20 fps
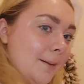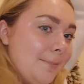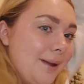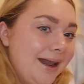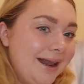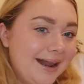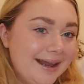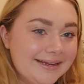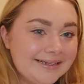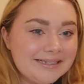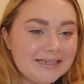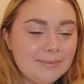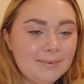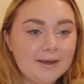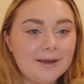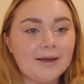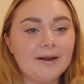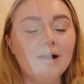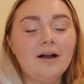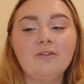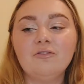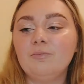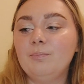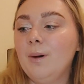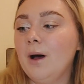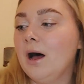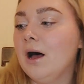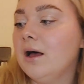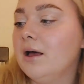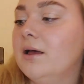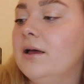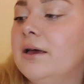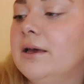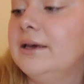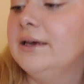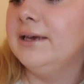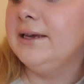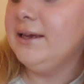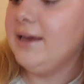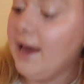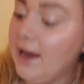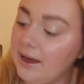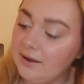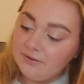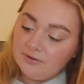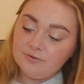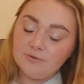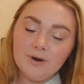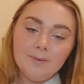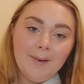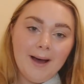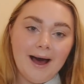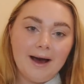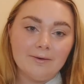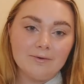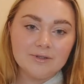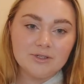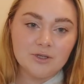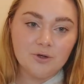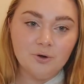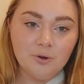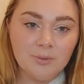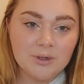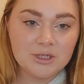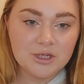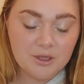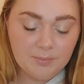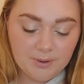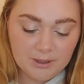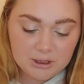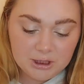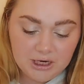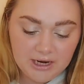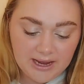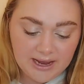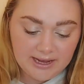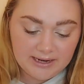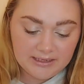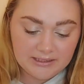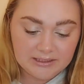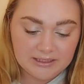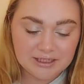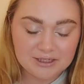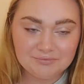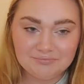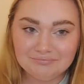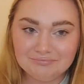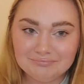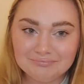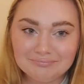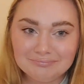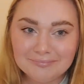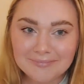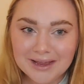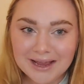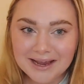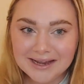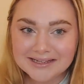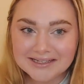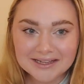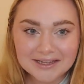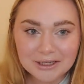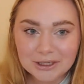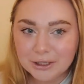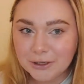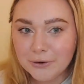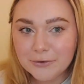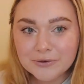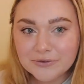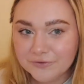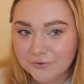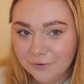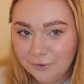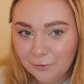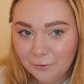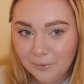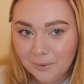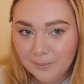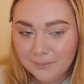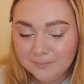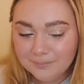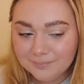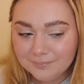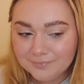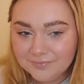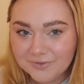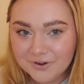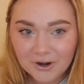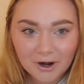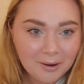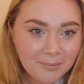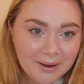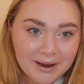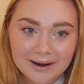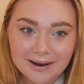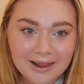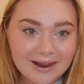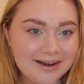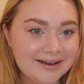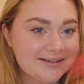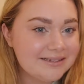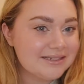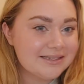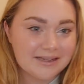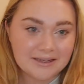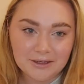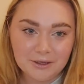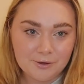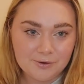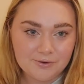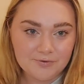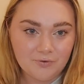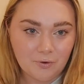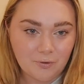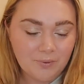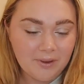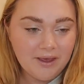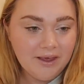Plenty big enough. But yeah, £3. So not much of the budget. And it's like useful. Do you know what I mean? Like, at least it's like useful.